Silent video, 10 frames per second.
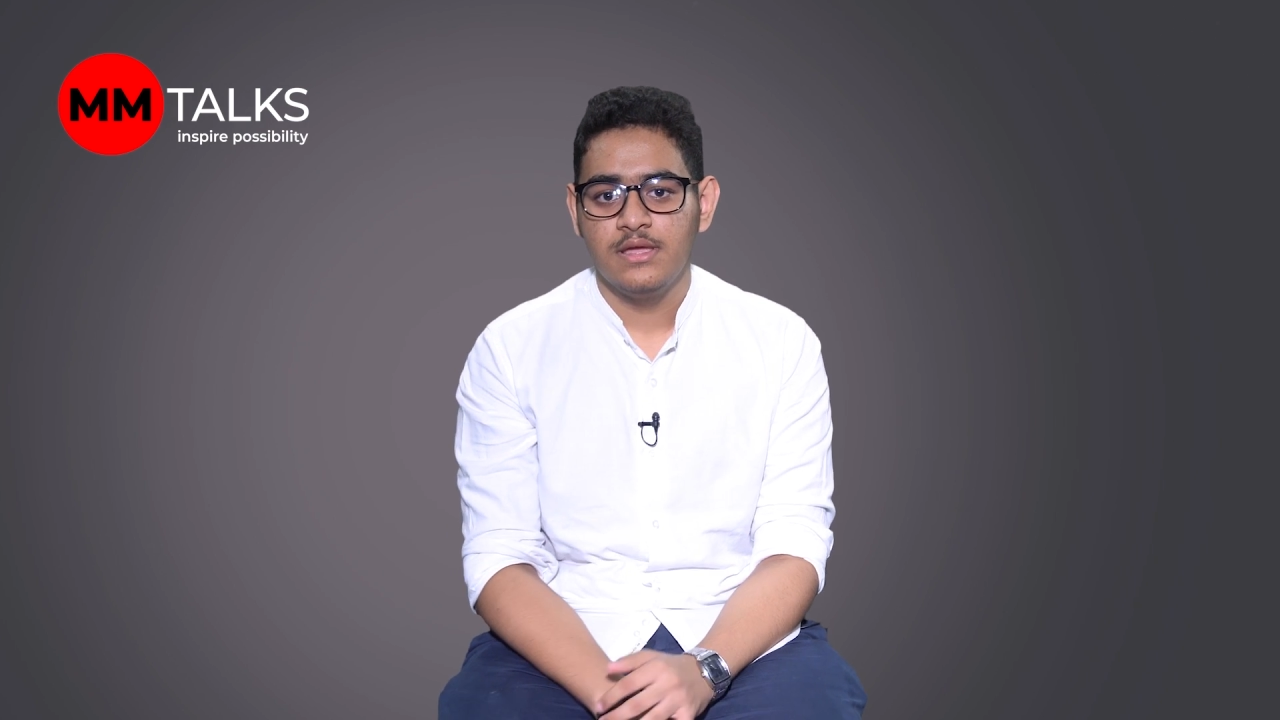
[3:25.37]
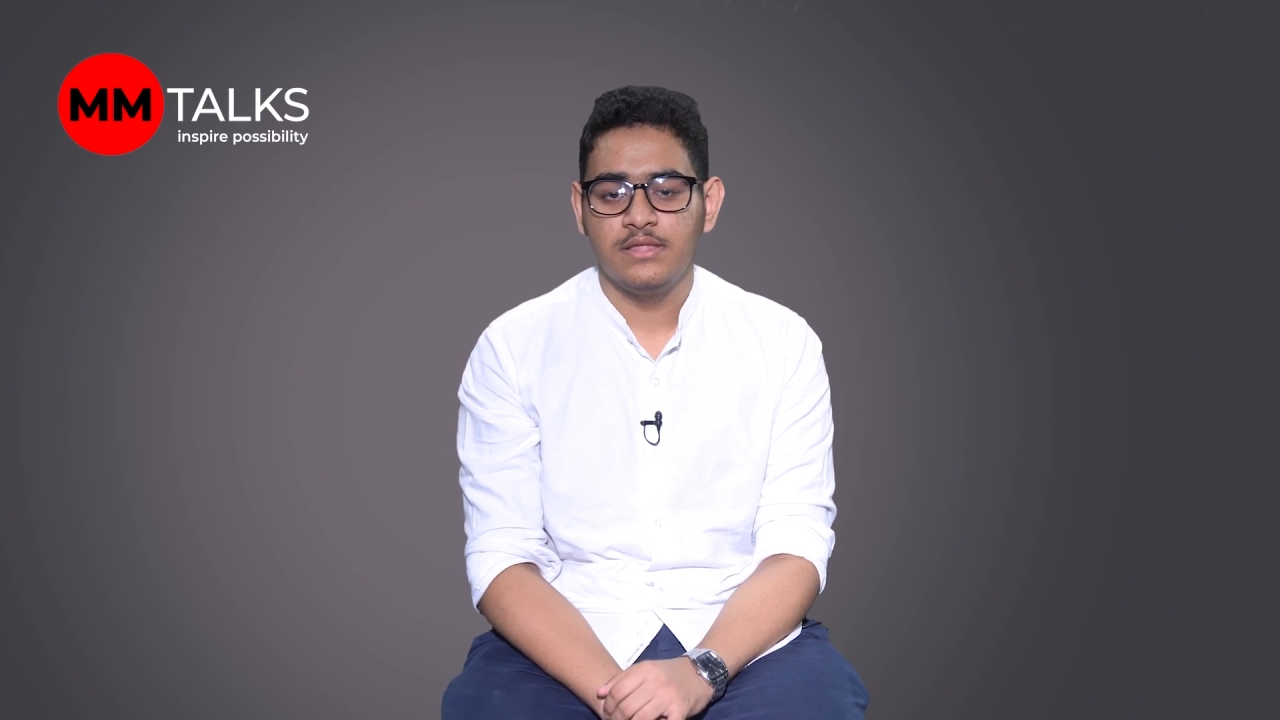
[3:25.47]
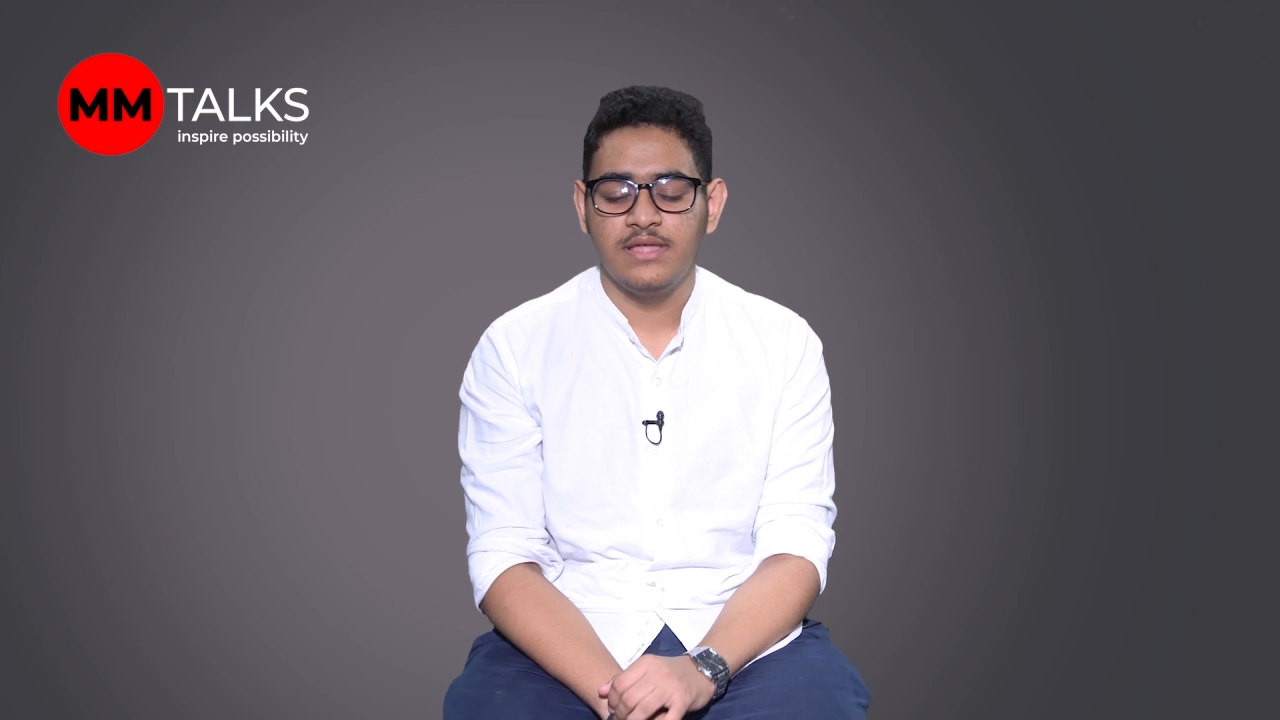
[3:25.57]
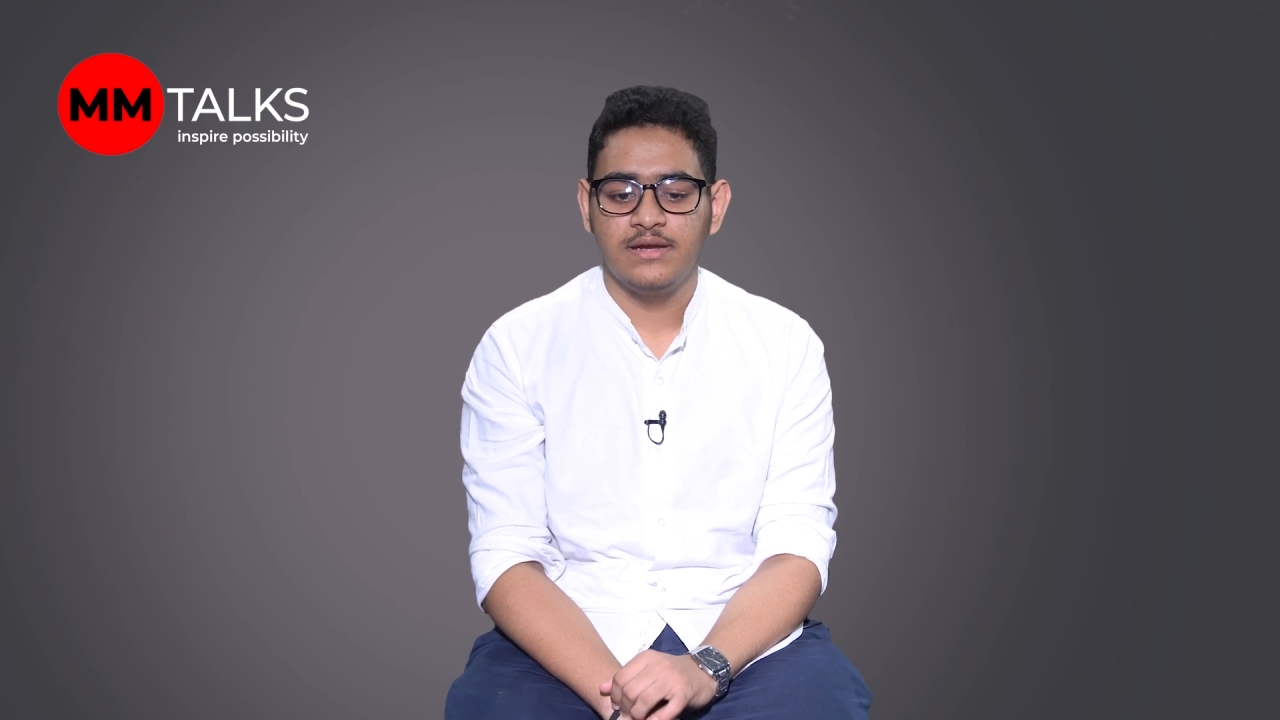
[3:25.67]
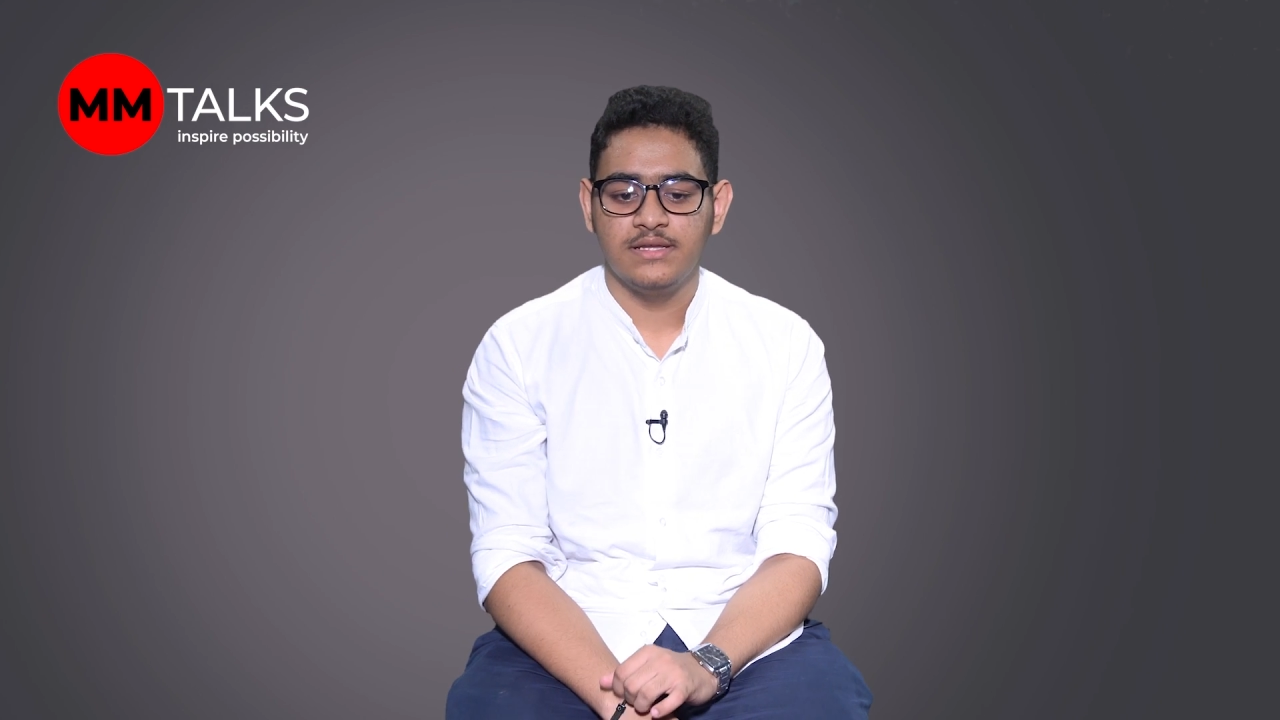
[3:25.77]

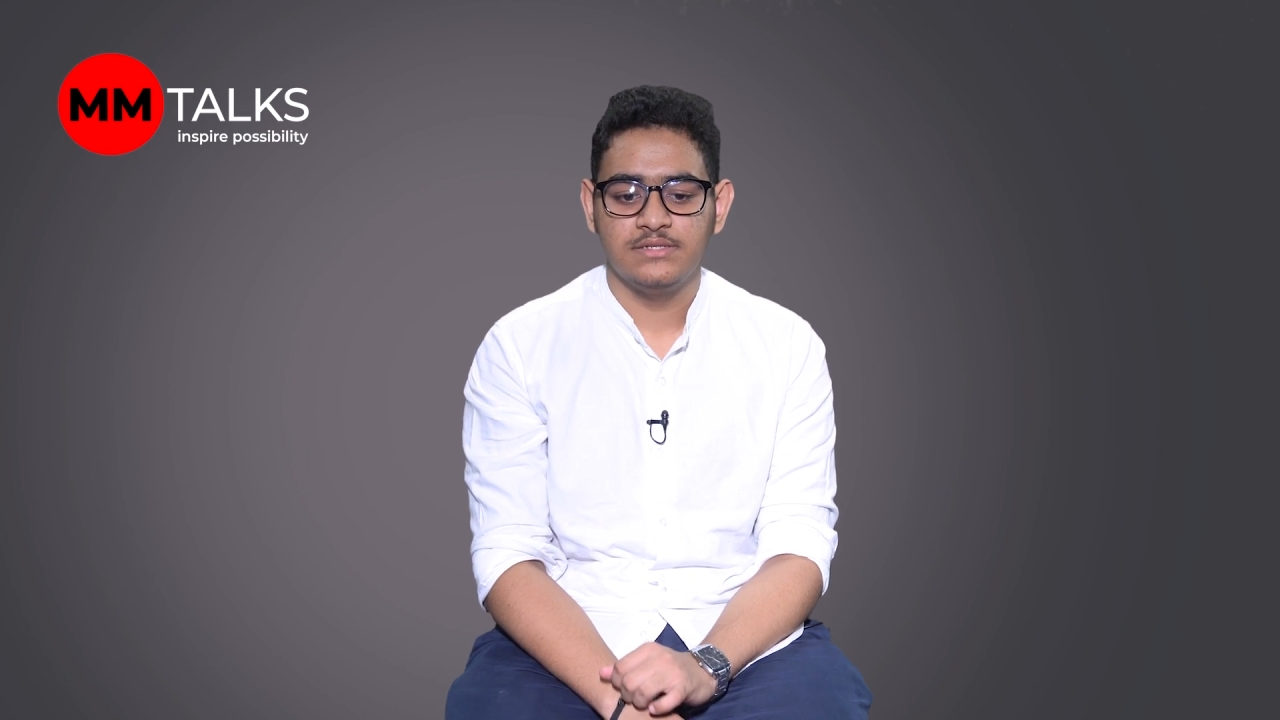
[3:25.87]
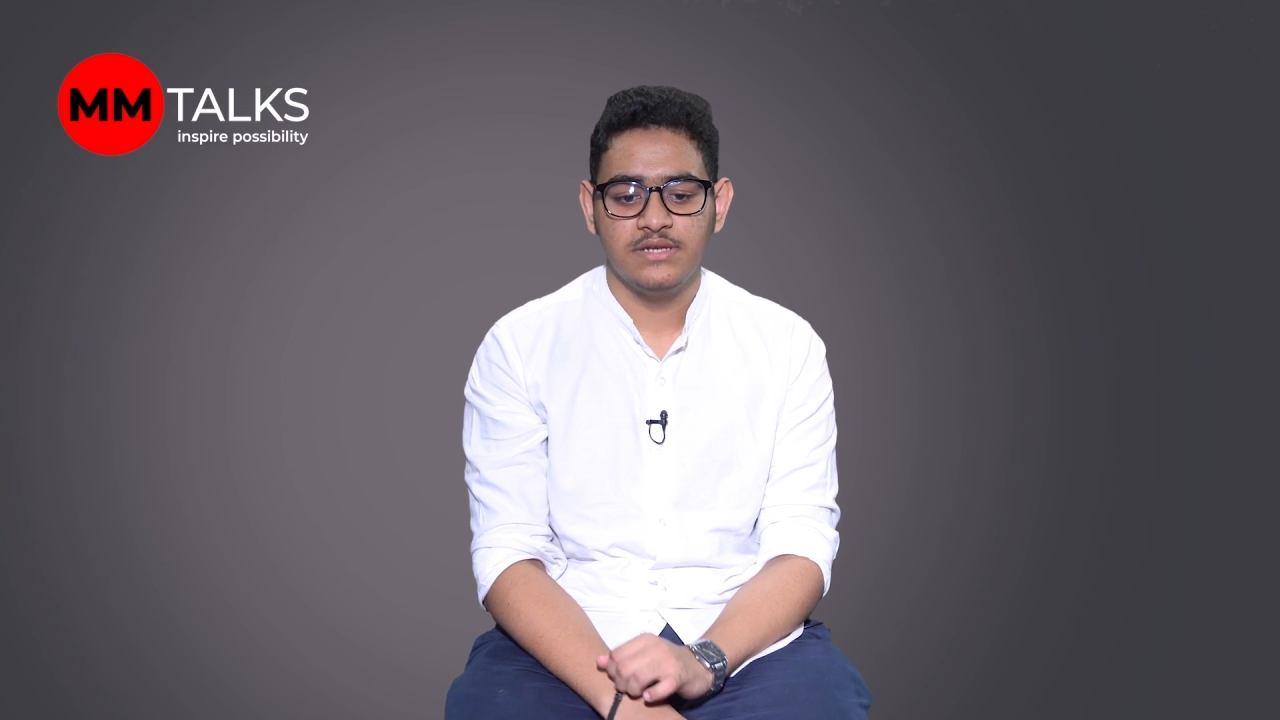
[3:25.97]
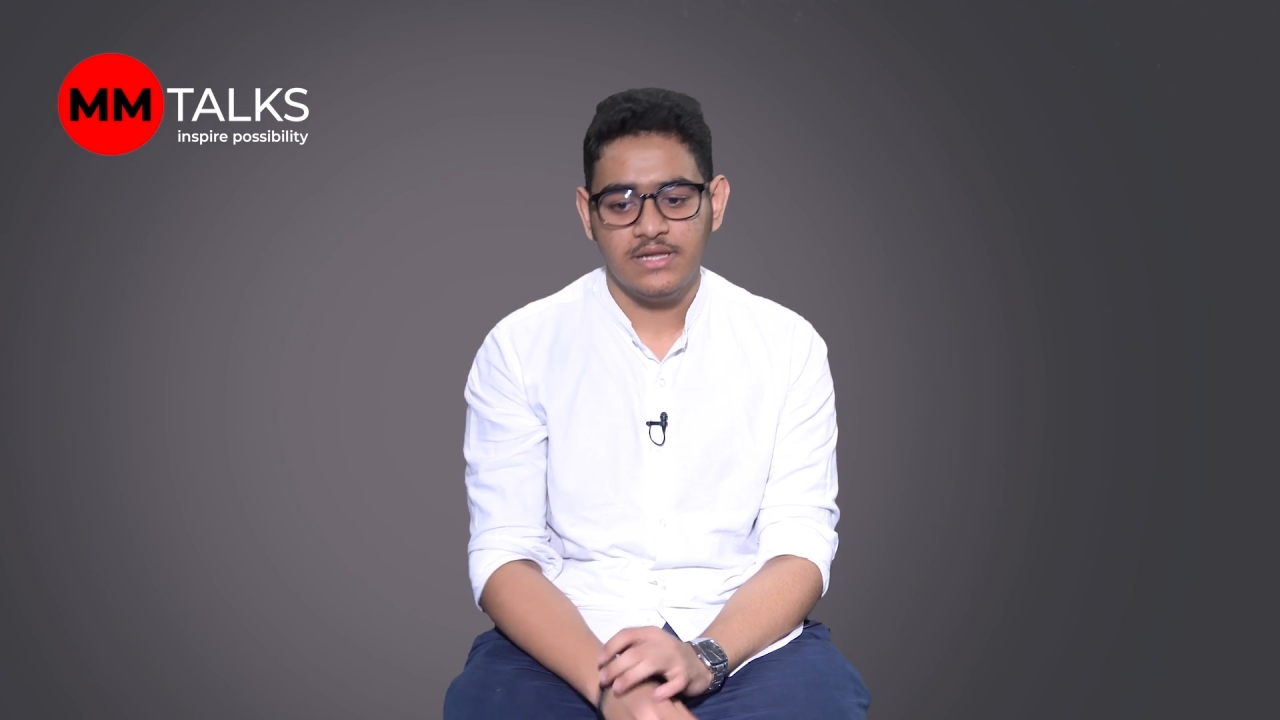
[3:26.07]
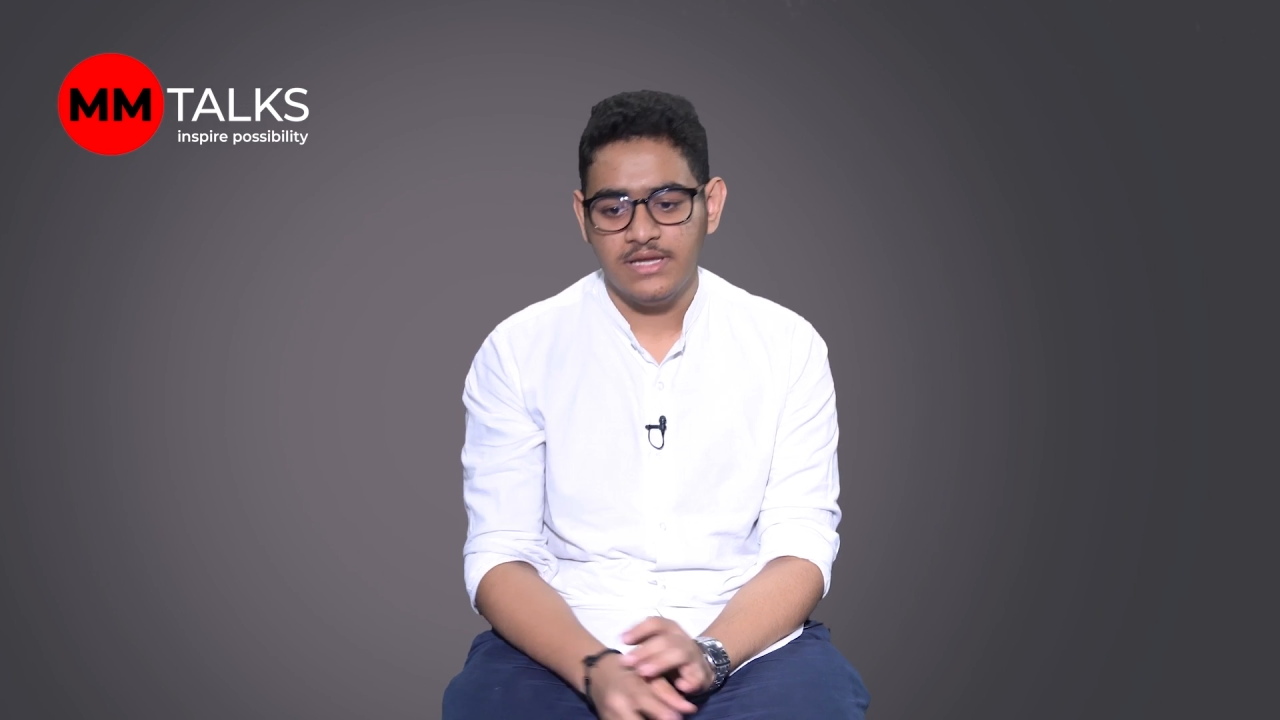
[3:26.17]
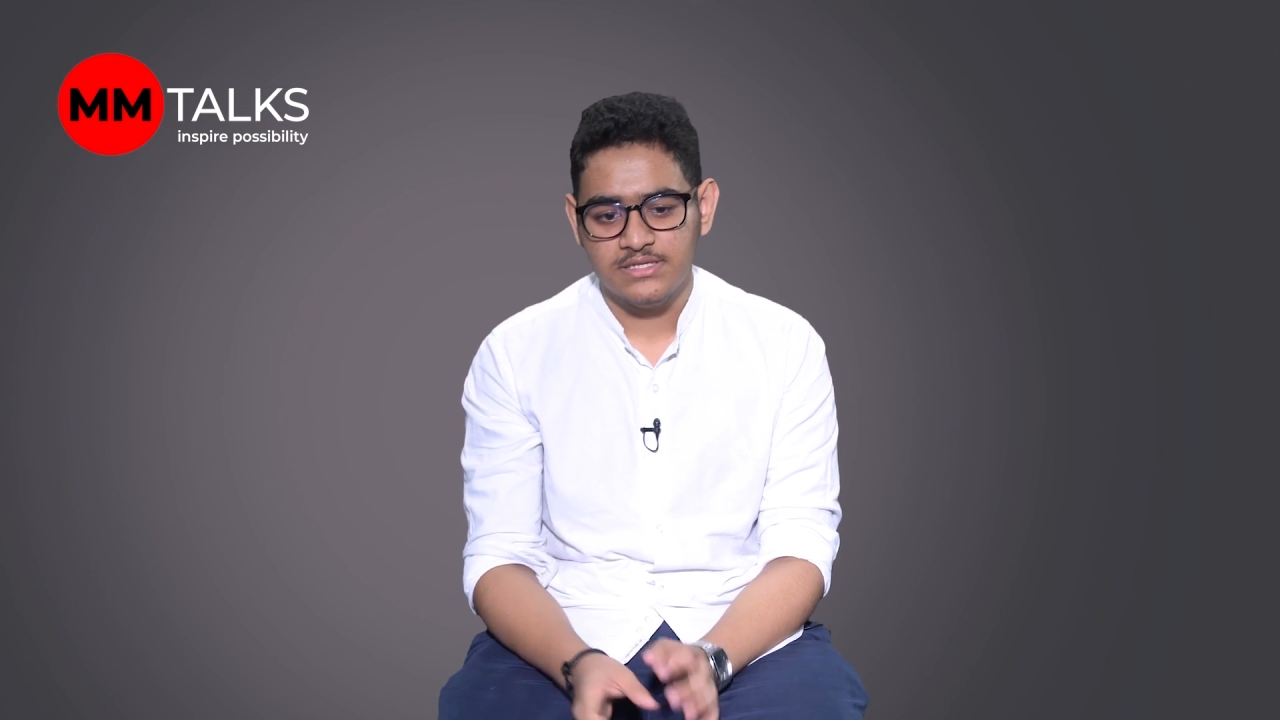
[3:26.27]
that is really